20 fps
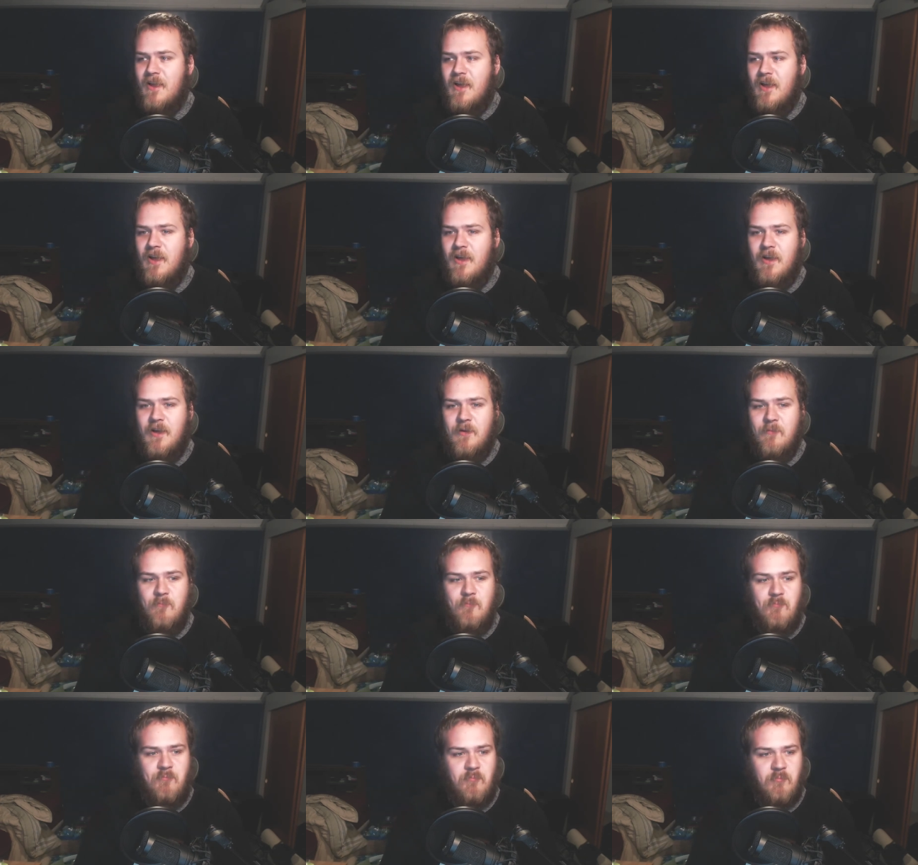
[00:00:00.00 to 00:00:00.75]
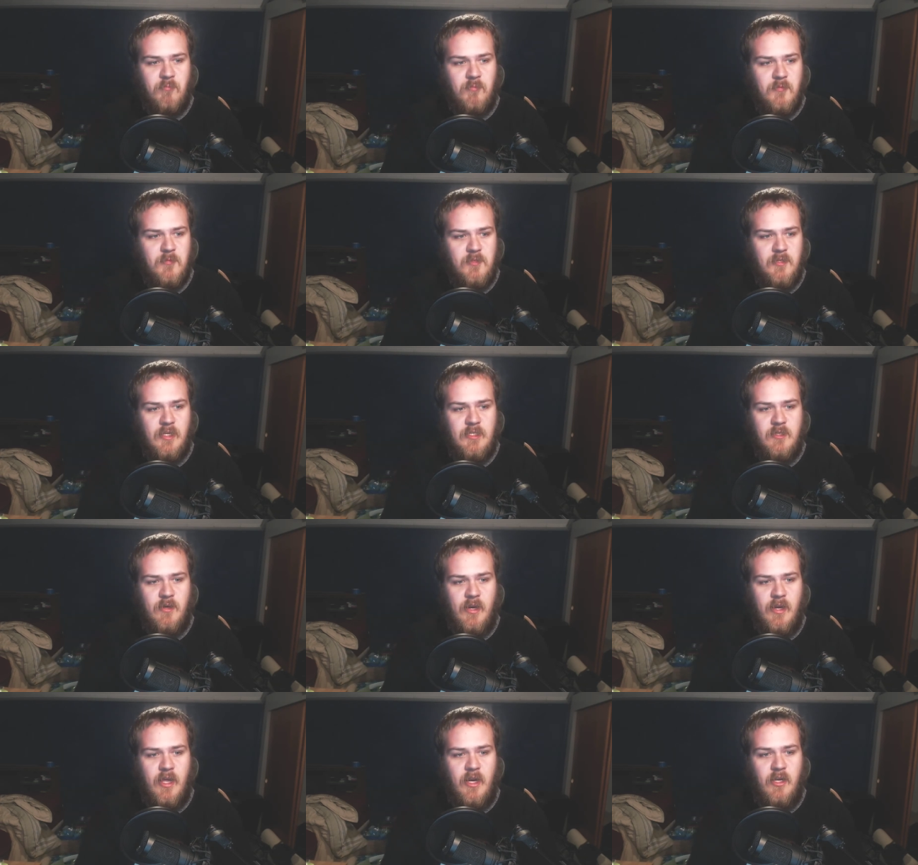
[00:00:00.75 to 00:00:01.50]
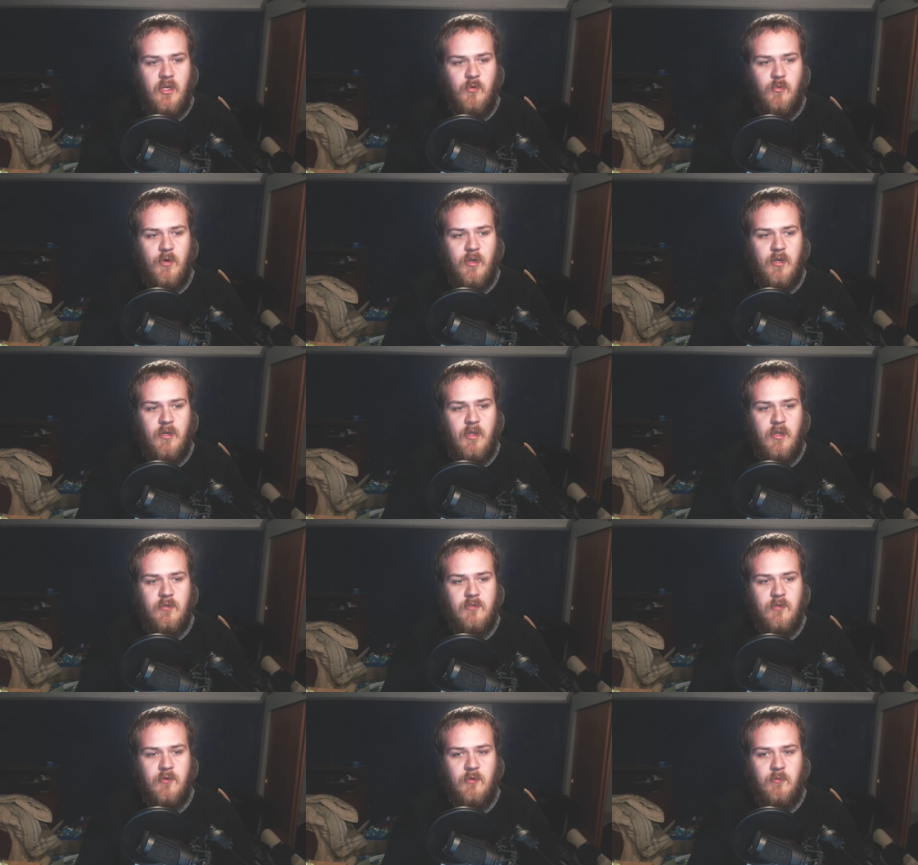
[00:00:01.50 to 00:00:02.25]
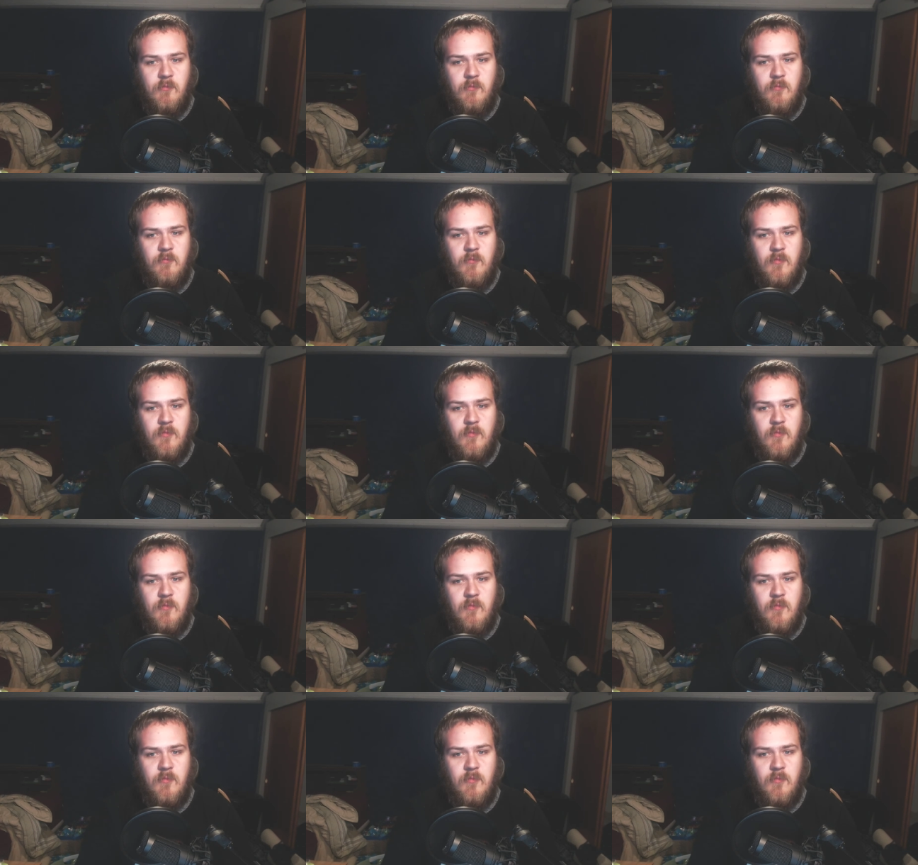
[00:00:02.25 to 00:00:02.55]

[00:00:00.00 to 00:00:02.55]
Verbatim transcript: Um, so that's how I got into it. So